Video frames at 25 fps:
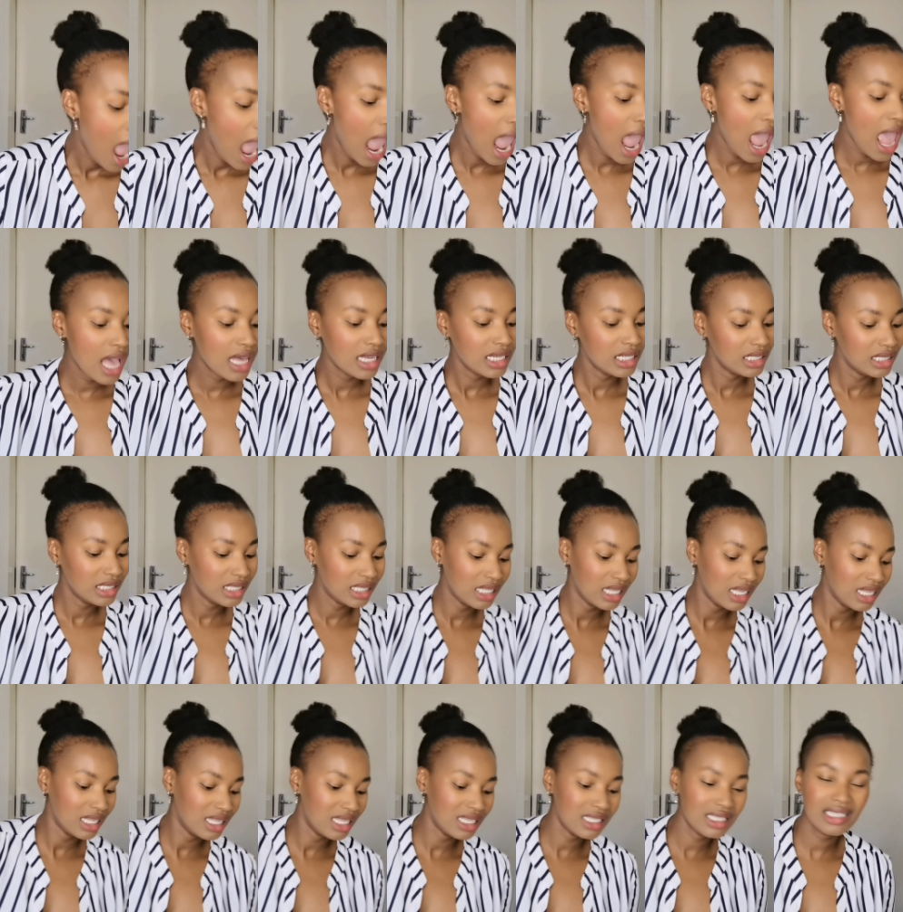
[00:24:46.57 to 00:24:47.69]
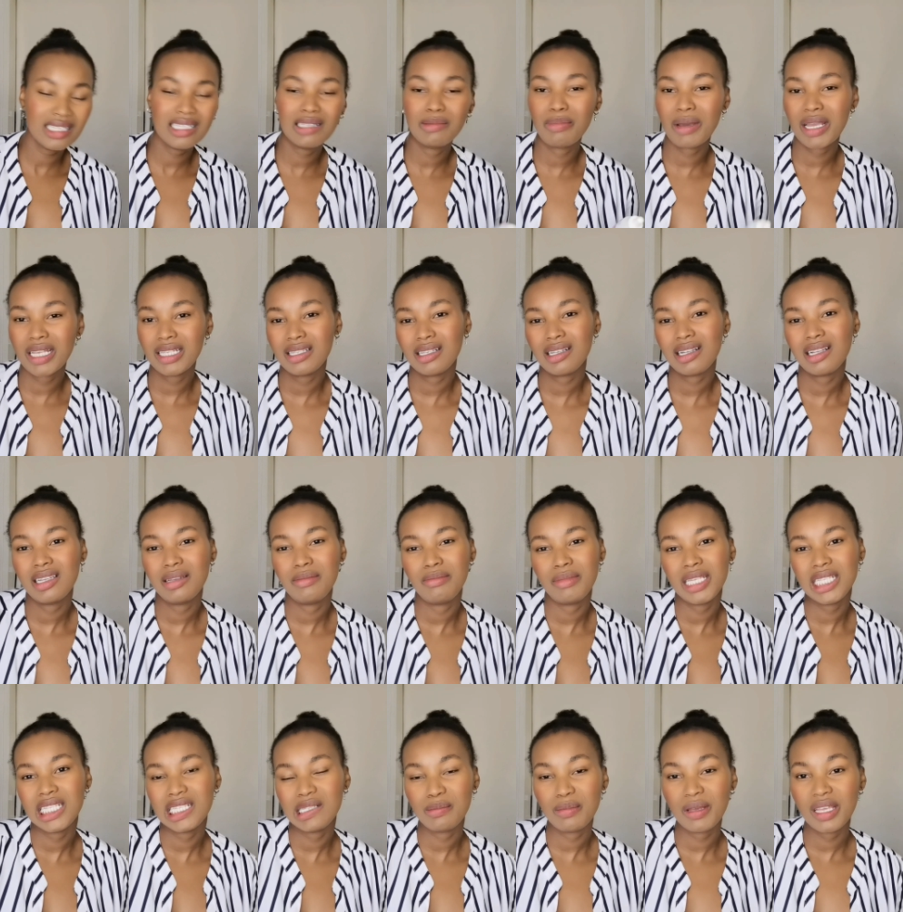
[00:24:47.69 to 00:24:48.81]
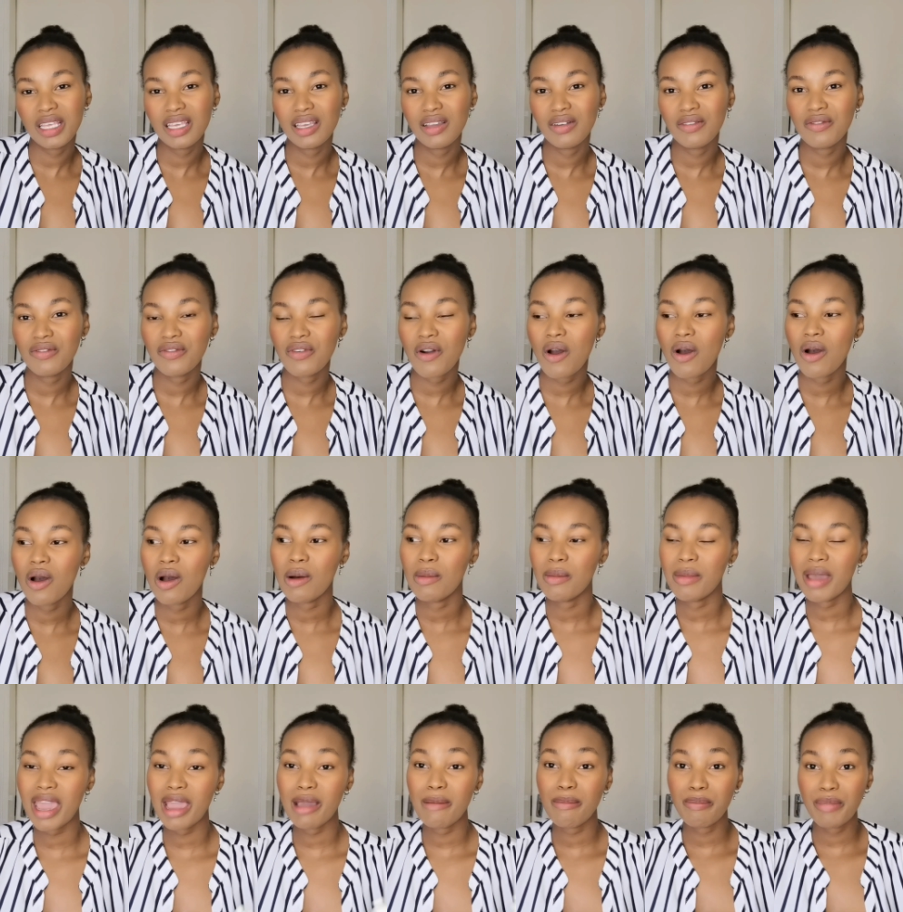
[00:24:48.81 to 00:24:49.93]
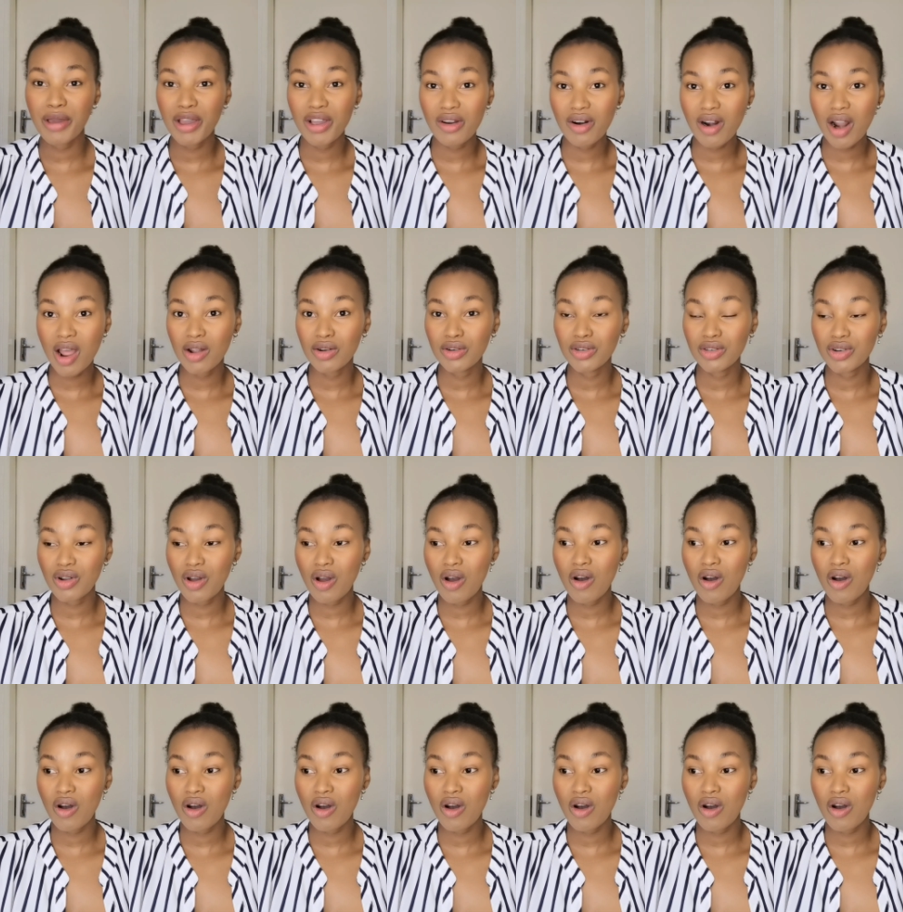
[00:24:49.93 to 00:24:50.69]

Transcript: and this is basically me speaking from a background